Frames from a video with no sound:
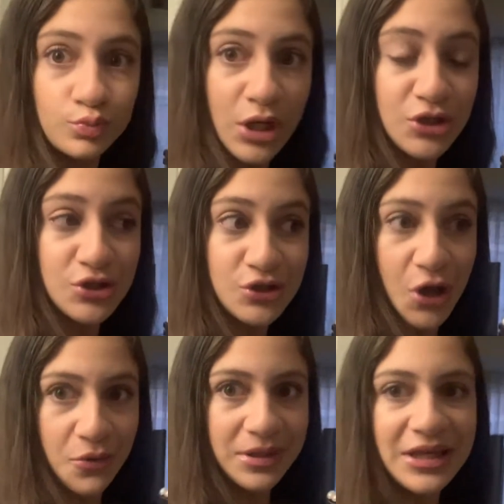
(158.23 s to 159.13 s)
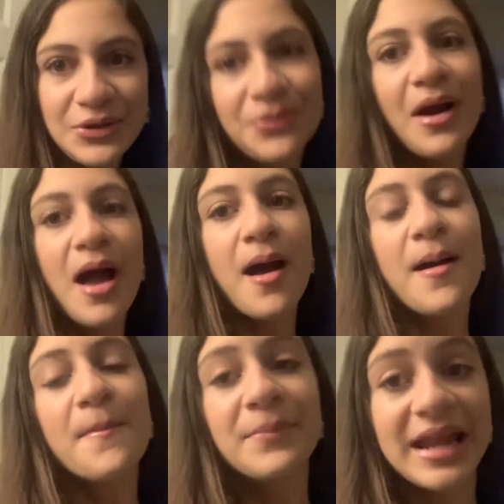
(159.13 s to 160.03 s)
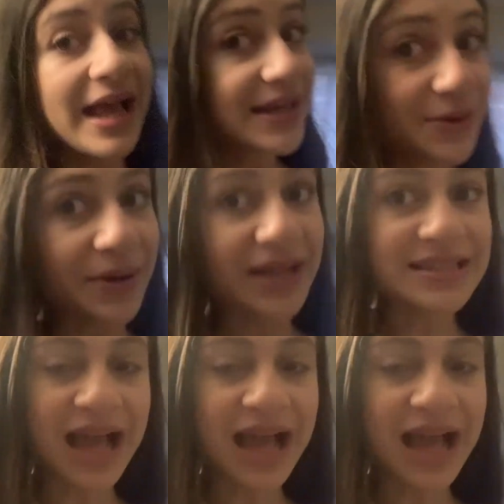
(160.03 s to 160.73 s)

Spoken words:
So cute. But anyways,